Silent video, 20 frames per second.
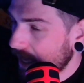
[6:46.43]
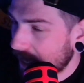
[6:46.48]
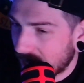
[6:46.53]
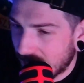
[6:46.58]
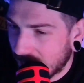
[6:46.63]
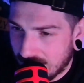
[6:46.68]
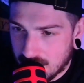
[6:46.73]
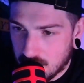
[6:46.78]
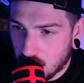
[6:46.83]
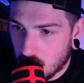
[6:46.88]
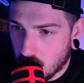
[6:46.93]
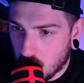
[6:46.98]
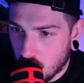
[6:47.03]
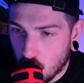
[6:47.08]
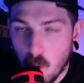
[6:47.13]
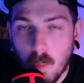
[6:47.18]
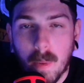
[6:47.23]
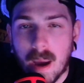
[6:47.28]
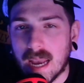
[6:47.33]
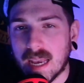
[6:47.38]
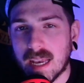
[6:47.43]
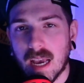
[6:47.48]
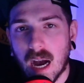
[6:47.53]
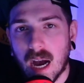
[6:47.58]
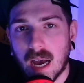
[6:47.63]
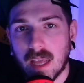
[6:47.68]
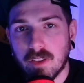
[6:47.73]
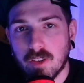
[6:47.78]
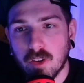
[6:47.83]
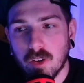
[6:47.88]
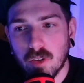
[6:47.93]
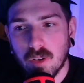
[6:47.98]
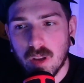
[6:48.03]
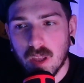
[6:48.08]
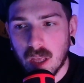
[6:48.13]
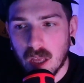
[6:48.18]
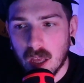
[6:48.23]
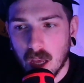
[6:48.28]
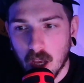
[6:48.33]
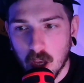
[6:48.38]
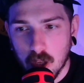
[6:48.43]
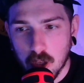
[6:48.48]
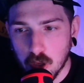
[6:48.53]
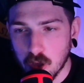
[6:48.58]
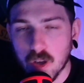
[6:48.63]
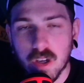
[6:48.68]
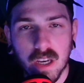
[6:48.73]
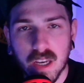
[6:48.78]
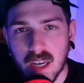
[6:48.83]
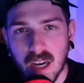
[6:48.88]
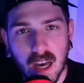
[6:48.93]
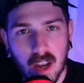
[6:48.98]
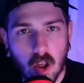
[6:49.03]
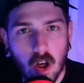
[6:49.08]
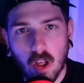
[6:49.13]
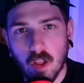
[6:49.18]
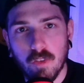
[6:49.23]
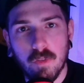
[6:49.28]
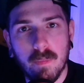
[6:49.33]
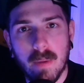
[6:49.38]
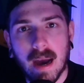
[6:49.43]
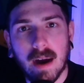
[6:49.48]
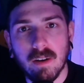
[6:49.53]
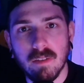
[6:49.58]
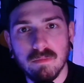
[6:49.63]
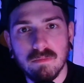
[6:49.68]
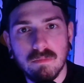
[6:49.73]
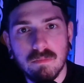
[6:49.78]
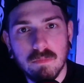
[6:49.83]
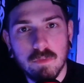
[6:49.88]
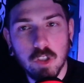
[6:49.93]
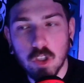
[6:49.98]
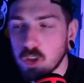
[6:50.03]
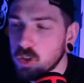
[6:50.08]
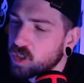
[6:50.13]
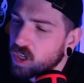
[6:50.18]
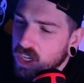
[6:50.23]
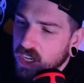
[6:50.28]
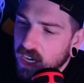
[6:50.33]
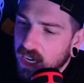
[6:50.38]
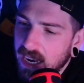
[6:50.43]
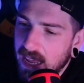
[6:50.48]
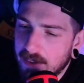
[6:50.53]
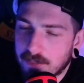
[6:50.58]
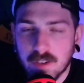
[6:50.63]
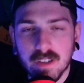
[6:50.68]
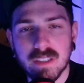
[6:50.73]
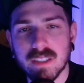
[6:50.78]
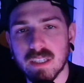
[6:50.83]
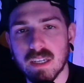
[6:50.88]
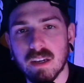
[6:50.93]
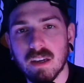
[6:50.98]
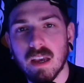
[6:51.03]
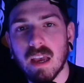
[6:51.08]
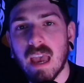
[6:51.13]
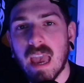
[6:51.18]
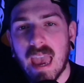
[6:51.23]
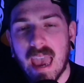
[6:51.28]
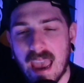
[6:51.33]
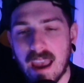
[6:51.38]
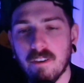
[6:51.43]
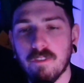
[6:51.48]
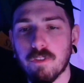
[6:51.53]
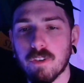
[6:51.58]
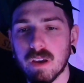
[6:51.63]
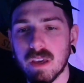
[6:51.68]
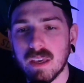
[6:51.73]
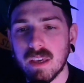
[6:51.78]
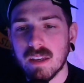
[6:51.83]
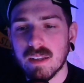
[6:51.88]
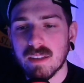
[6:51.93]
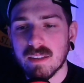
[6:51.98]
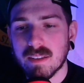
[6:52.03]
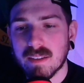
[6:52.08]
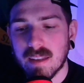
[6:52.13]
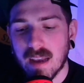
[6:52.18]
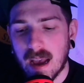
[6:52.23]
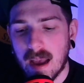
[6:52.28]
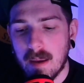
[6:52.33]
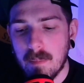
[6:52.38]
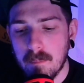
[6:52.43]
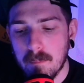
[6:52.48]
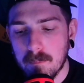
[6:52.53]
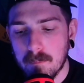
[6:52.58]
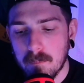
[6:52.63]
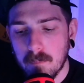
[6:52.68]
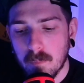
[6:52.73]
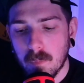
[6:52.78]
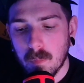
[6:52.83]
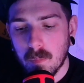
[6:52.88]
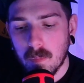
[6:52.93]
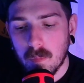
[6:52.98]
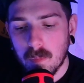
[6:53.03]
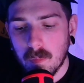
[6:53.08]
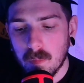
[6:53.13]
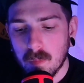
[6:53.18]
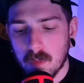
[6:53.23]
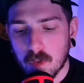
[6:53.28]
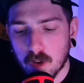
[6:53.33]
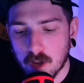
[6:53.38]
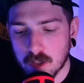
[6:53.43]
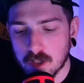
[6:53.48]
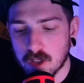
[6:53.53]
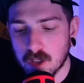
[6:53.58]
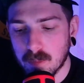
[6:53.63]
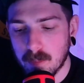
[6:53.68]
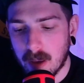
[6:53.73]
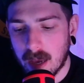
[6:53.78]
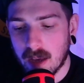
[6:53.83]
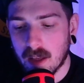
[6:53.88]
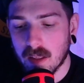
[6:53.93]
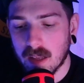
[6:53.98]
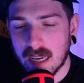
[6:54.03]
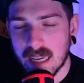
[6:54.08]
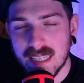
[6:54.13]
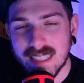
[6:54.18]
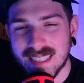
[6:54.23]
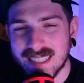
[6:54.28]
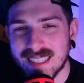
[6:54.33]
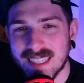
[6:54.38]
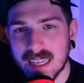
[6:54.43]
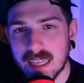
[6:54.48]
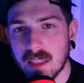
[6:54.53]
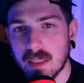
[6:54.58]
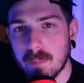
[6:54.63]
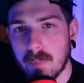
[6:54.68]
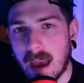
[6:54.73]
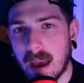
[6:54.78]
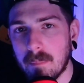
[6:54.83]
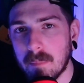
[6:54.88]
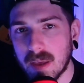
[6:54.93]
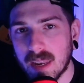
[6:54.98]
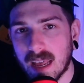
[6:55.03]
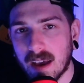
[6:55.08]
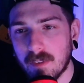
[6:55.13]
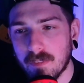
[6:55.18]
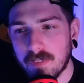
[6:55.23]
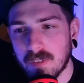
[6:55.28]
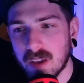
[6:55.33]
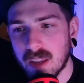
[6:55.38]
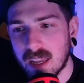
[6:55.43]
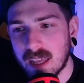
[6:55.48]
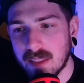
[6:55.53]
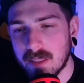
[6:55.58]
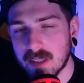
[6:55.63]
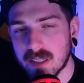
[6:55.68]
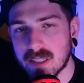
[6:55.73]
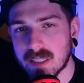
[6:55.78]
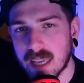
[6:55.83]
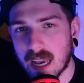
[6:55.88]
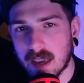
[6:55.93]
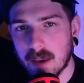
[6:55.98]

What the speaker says: And oh my God, dude, you could cut all of them out. You could cut every time Christian Bale isn't in the Batman outfit in this second